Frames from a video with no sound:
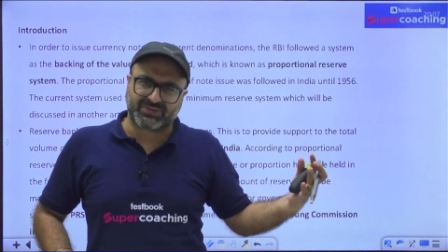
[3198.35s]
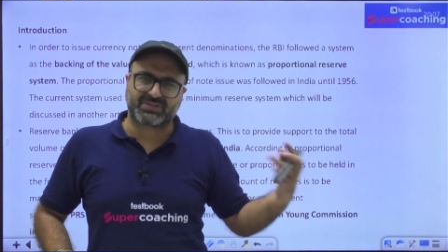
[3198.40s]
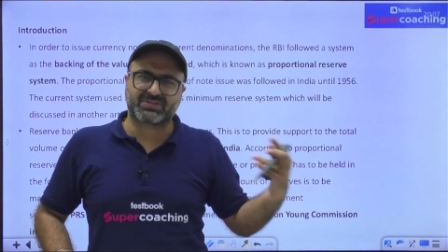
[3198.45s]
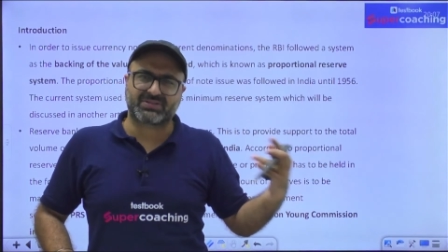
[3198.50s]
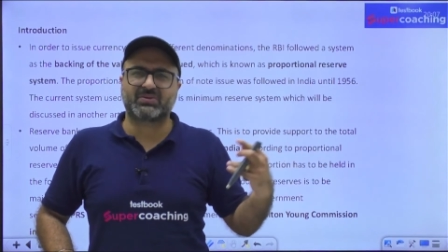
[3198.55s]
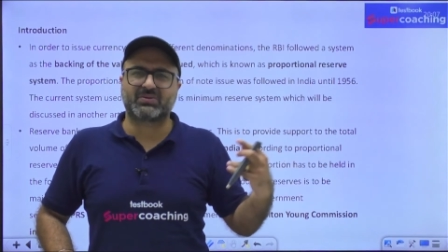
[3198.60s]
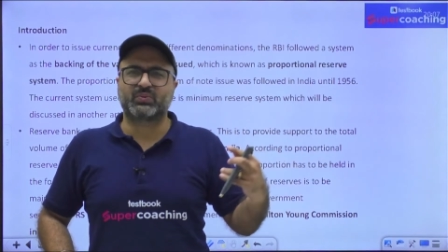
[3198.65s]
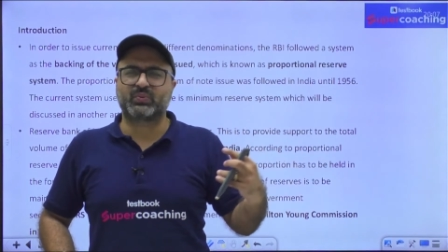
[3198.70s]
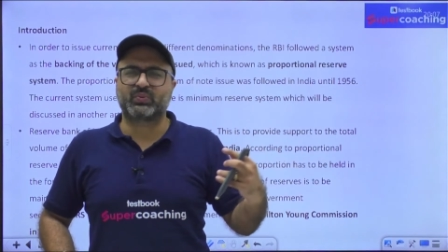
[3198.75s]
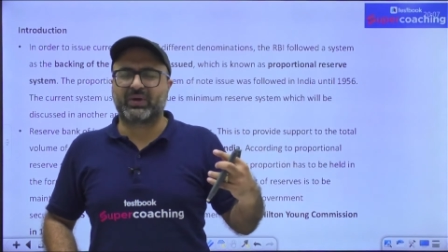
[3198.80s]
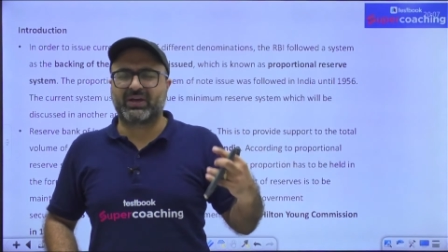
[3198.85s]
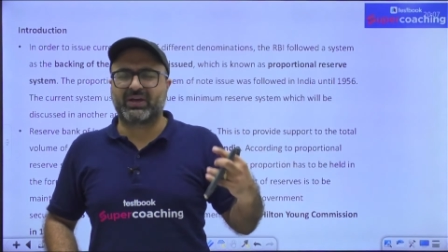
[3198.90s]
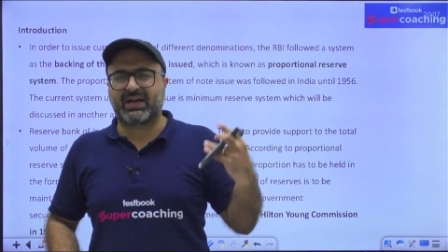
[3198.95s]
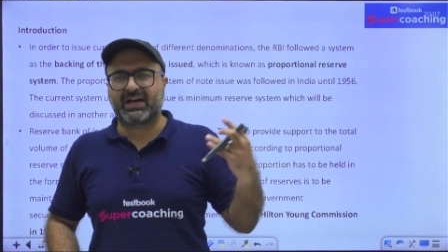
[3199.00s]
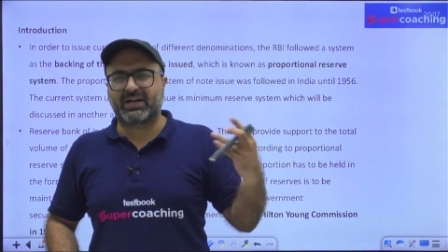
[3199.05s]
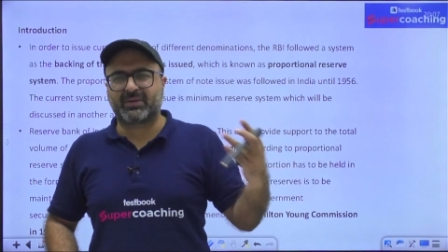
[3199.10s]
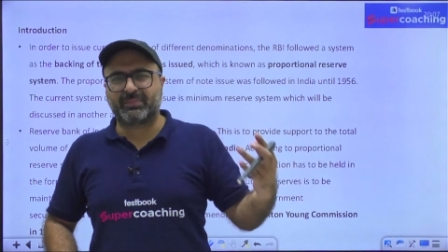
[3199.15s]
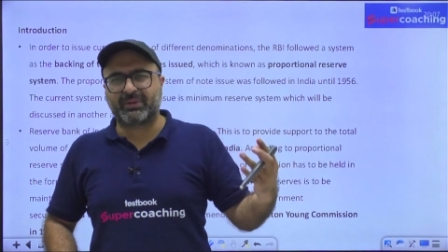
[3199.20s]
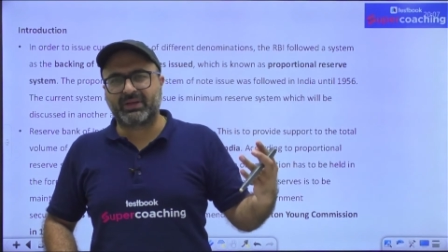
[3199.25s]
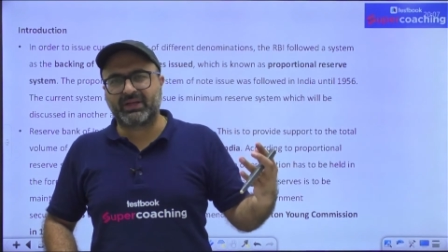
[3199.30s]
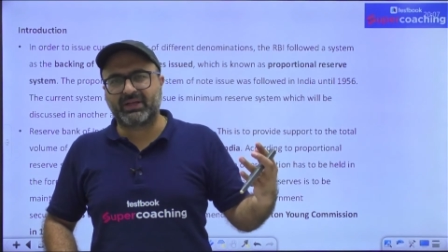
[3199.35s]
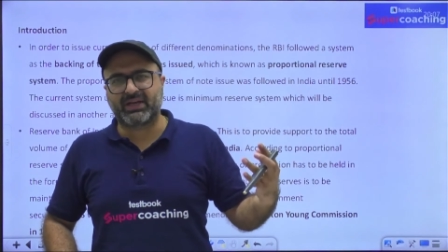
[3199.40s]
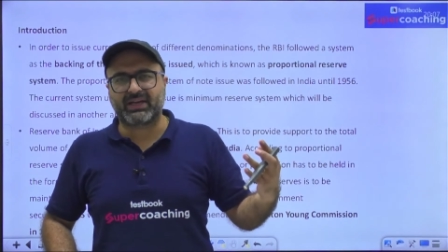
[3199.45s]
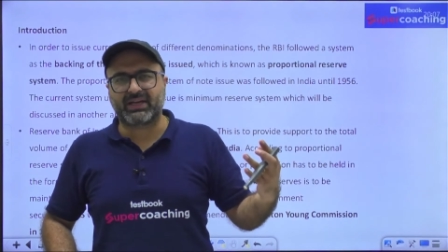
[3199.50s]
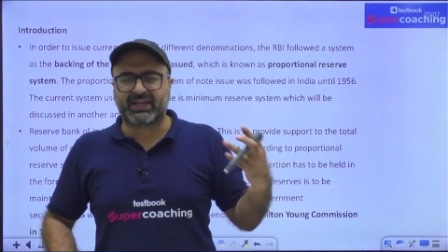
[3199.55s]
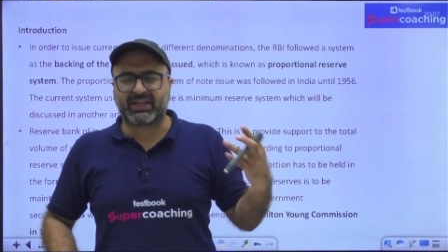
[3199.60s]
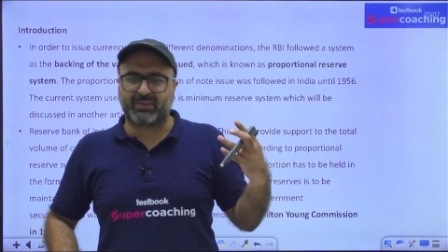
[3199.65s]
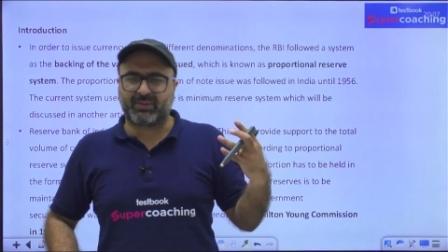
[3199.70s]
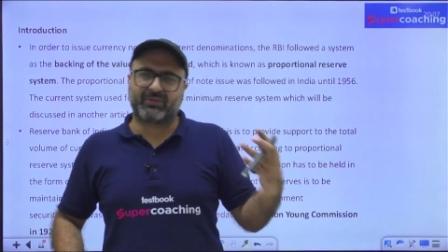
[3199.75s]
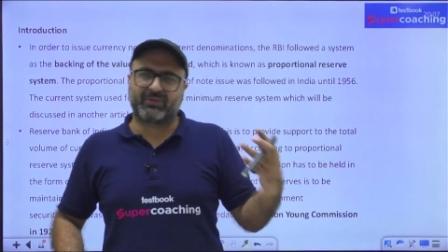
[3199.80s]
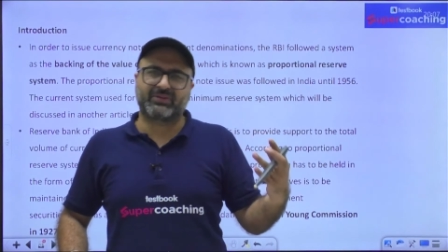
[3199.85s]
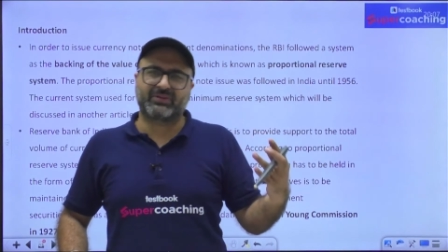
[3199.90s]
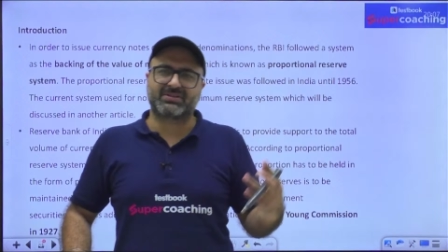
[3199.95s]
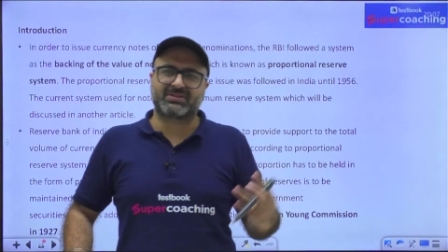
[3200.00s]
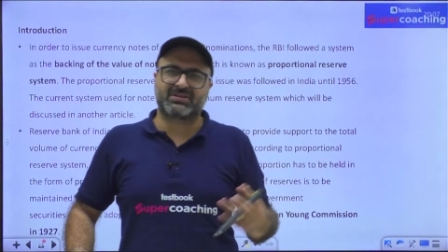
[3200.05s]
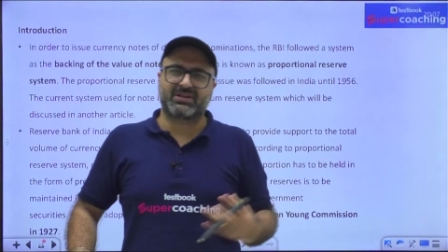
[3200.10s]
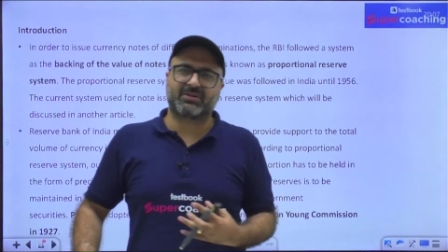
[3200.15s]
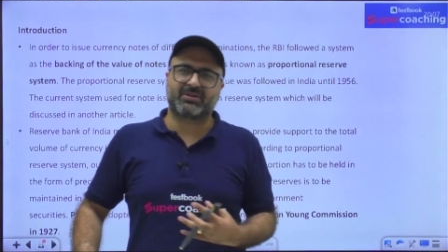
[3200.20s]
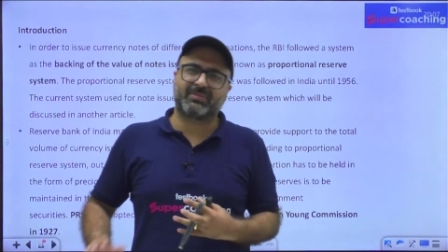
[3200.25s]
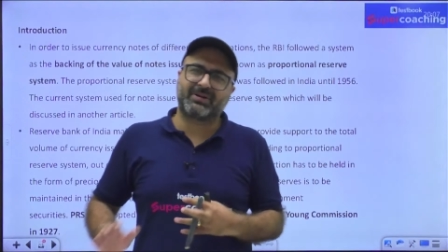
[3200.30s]
where RBI came up with the statement
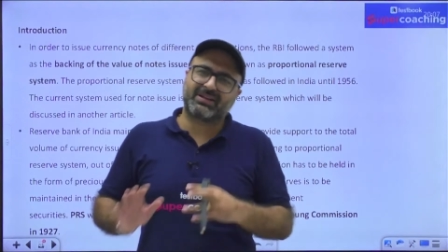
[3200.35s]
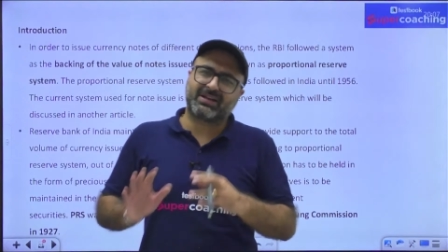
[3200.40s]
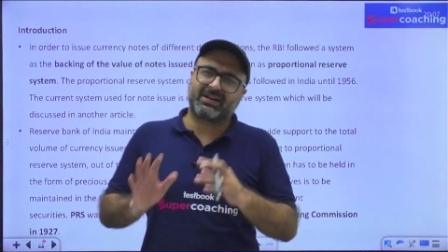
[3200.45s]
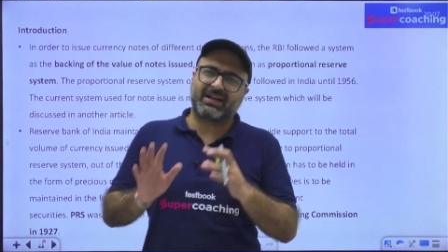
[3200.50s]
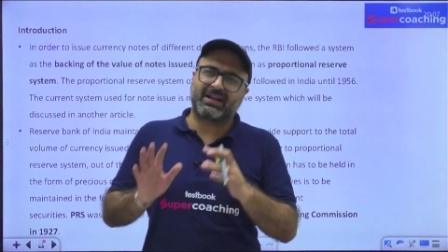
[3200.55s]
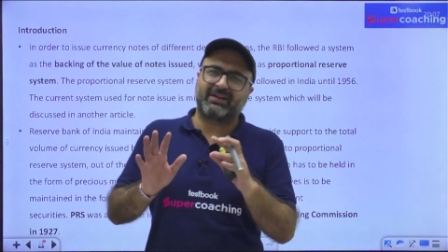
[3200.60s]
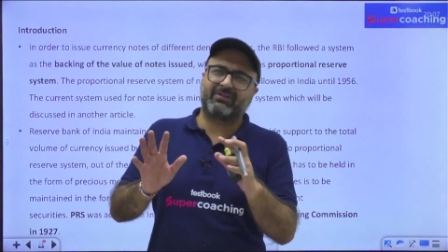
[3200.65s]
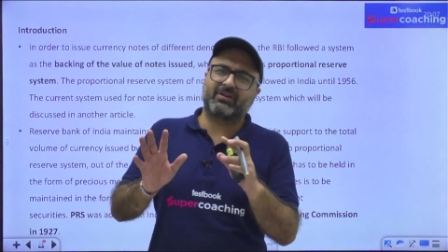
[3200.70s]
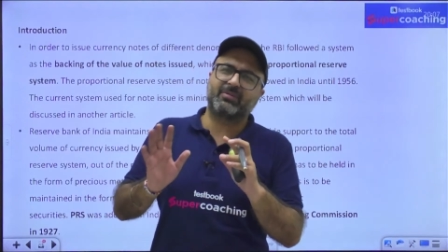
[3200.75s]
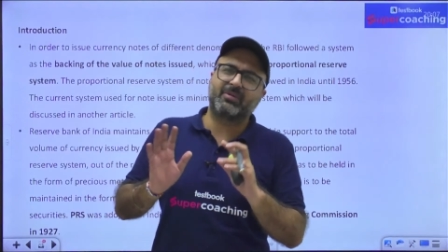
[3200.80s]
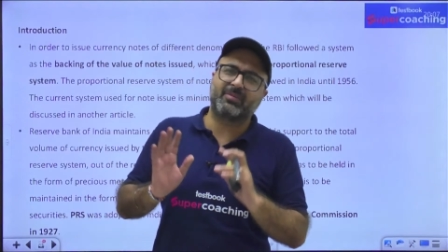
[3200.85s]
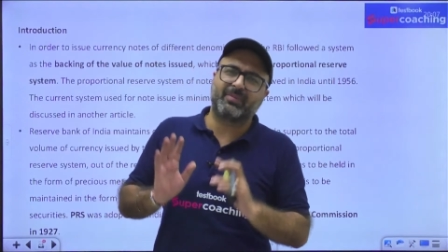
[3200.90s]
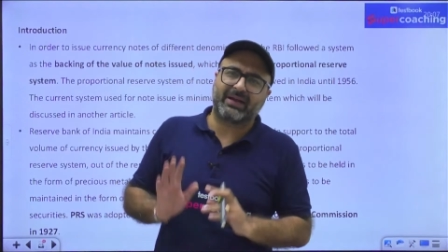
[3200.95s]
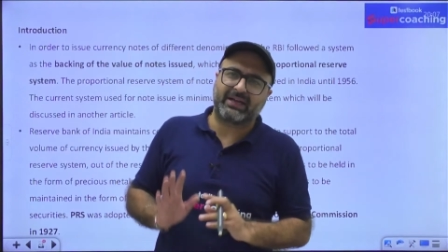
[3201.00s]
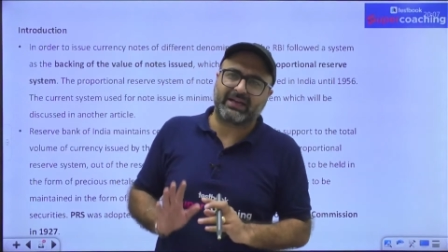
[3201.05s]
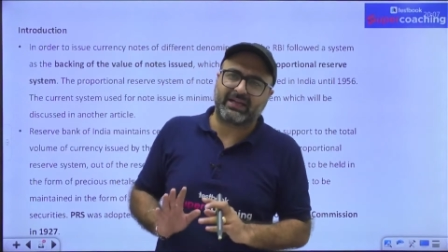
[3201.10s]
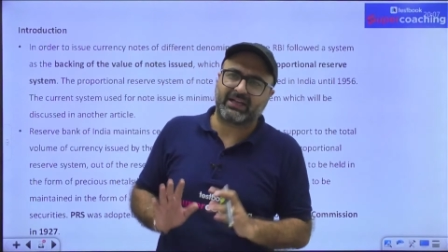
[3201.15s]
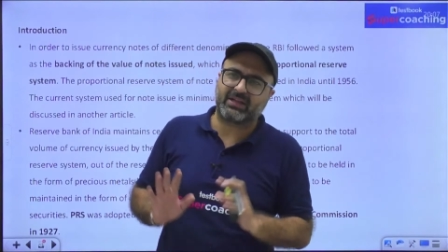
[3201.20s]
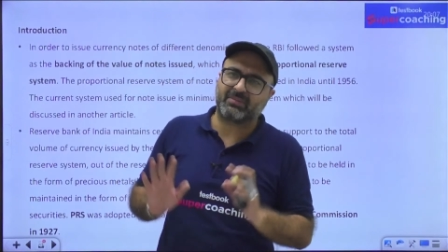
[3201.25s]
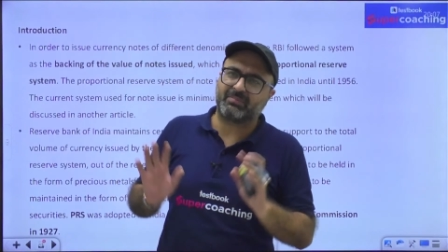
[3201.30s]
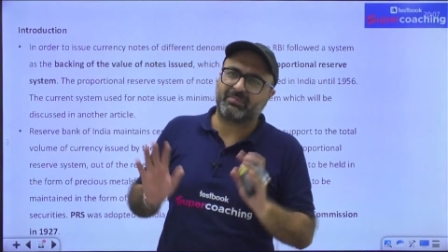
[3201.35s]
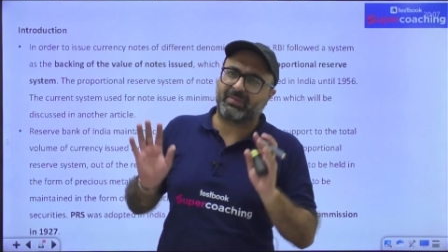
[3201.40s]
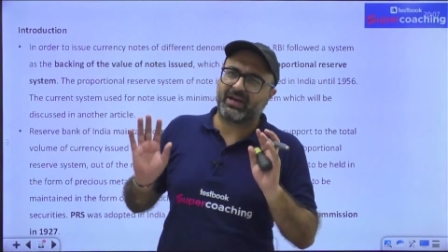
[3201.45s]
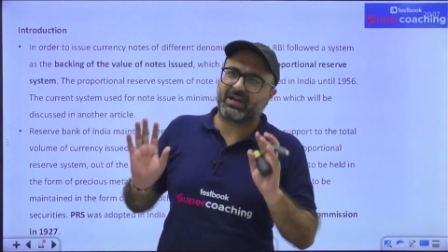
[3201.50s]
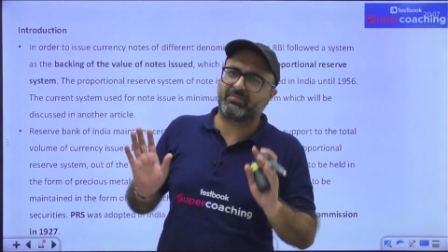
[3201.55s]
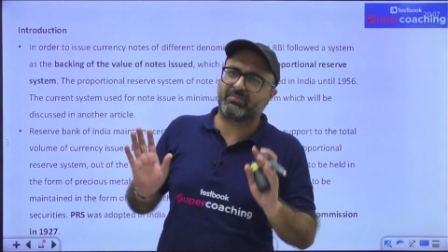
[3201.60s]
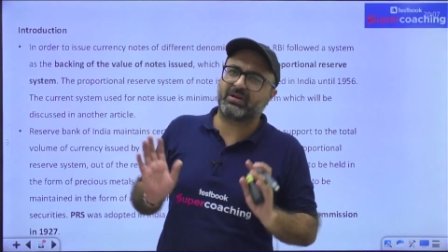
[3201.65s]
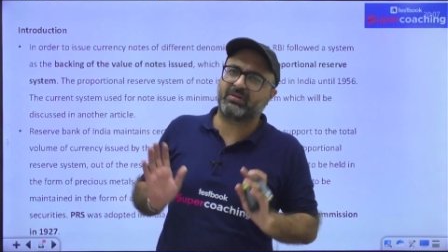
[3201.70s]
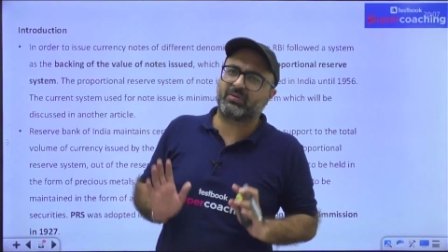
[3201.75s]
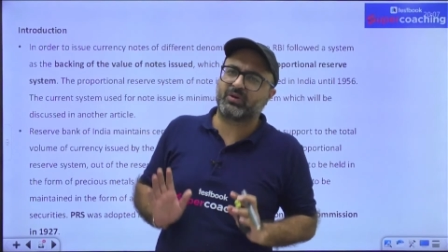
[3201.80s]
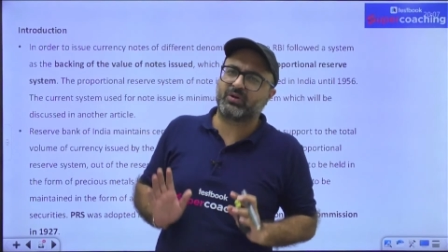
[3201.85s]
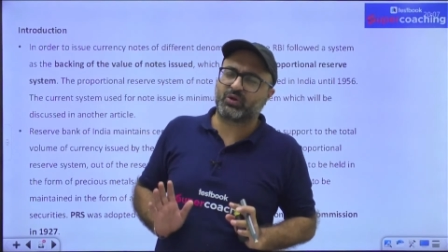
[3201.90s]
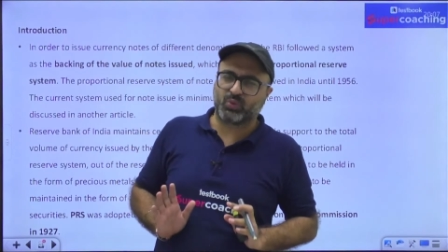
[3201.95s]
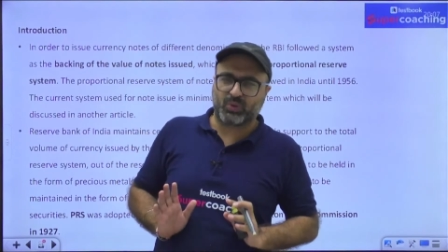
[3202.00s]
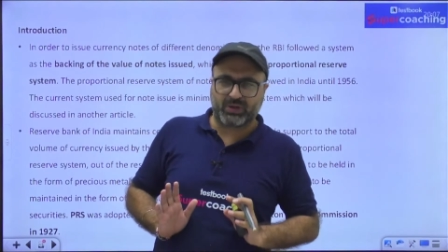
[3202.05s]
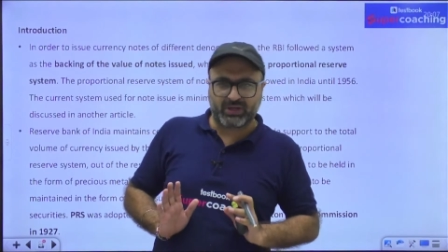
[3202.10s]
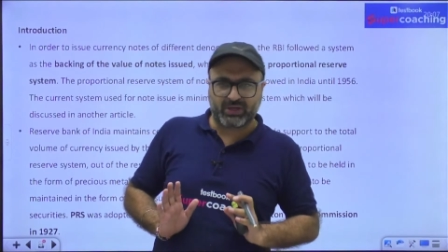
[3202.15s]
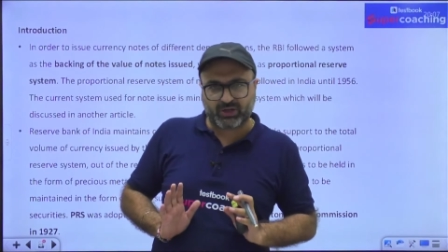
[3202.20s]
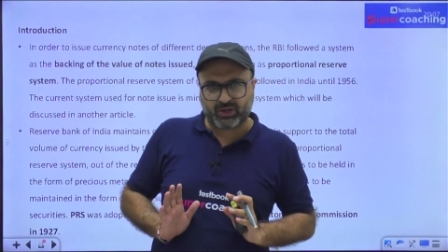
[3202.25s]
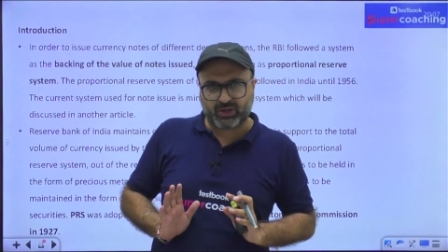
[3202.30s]
that I will be maintaining bare minimum 200
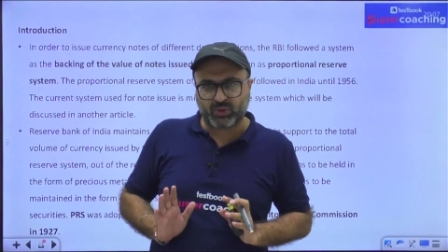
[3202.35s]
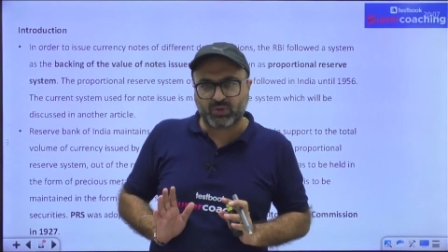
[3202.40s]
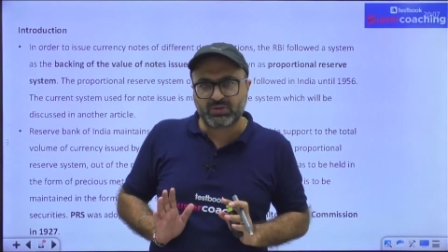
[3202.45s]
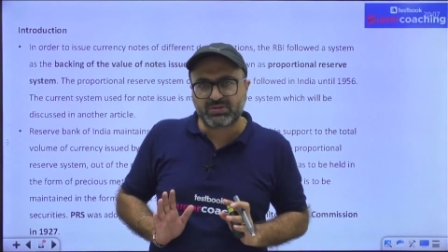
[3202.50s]
crores,